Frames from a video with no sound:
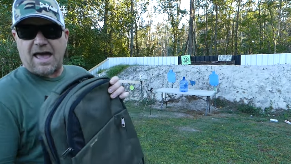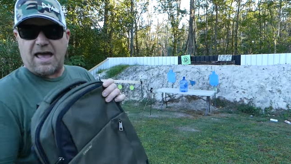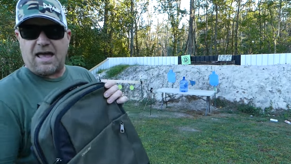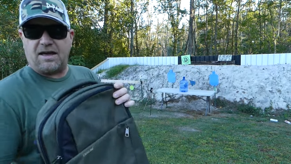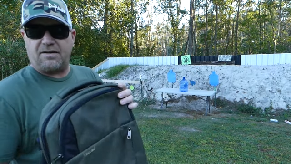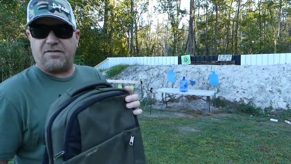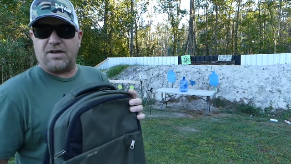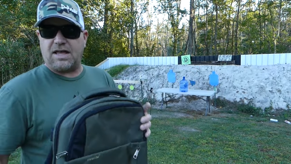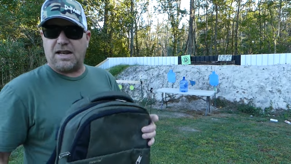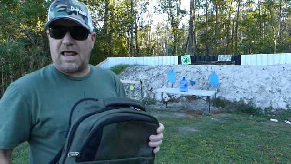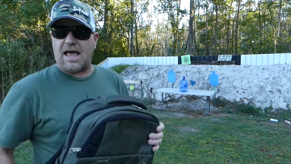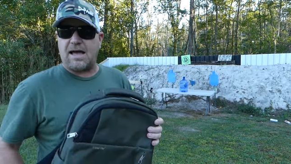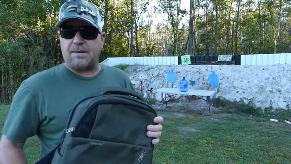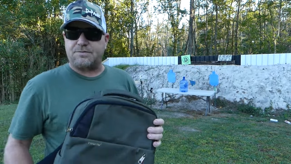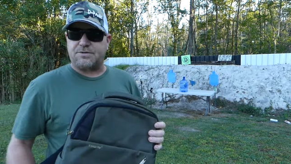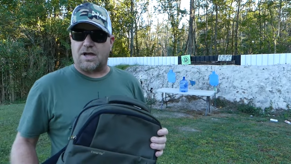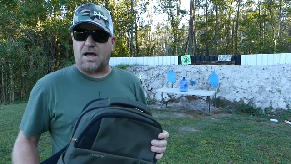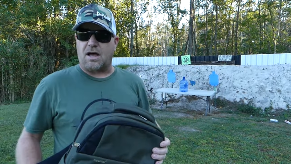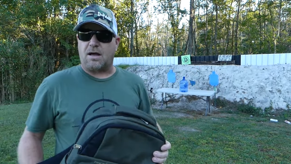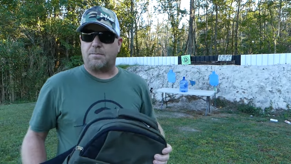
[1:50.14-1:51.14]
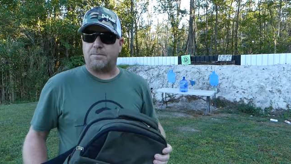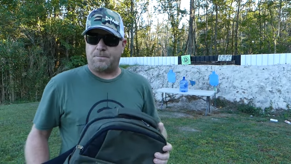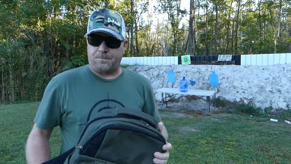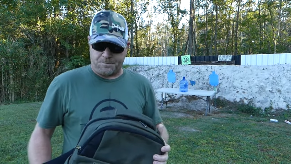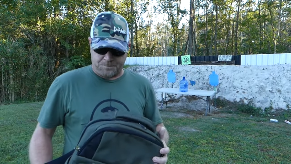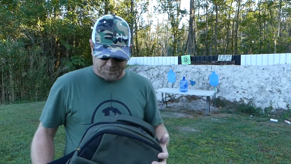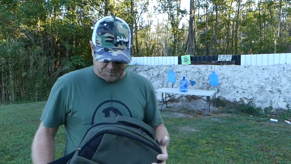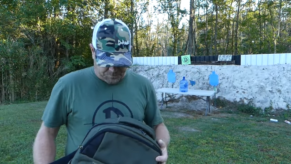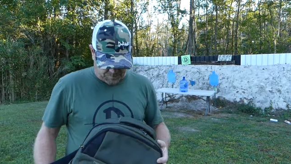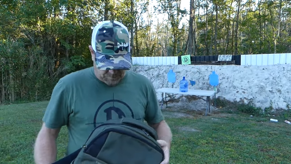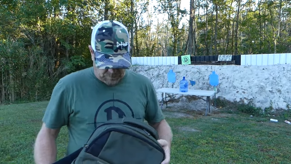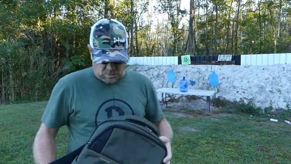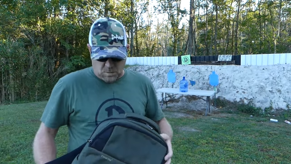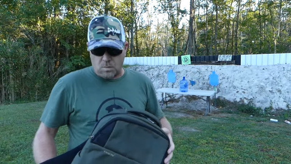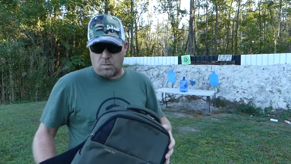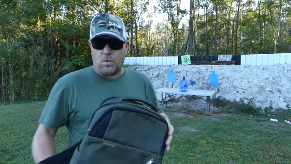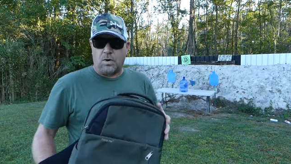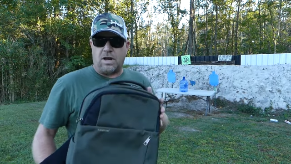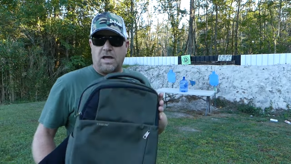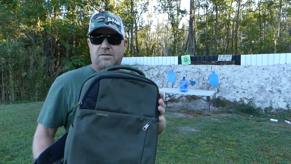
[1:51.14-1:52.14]
have a laptop,
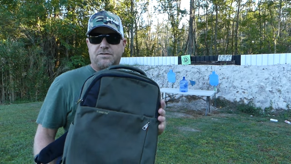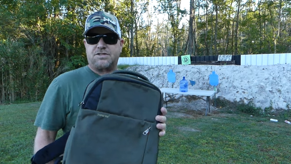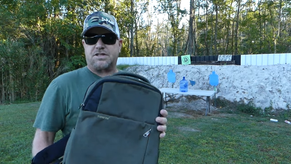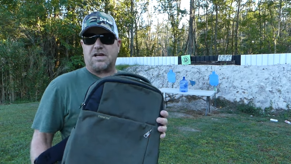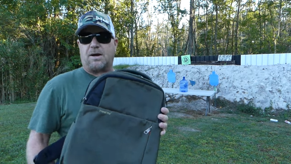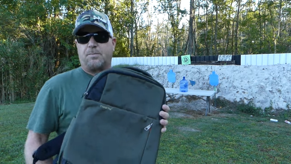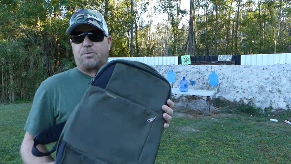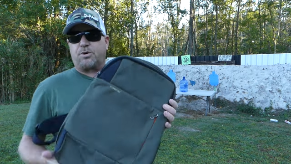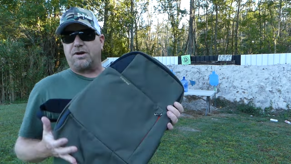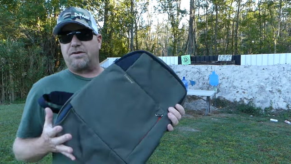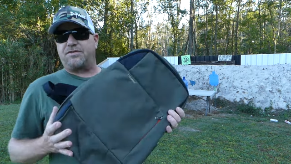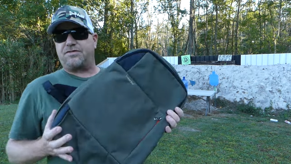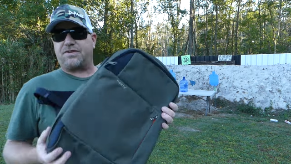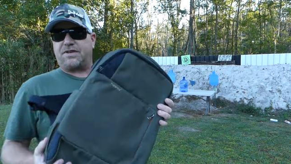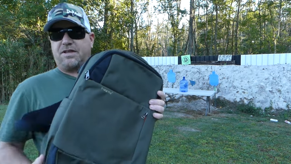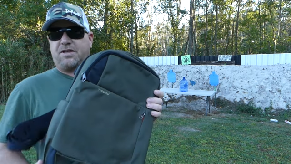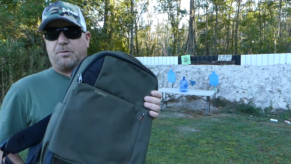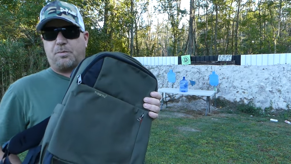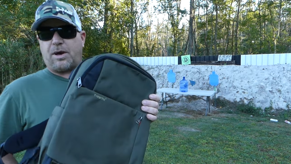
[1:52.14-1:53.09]
one I've shot previously in the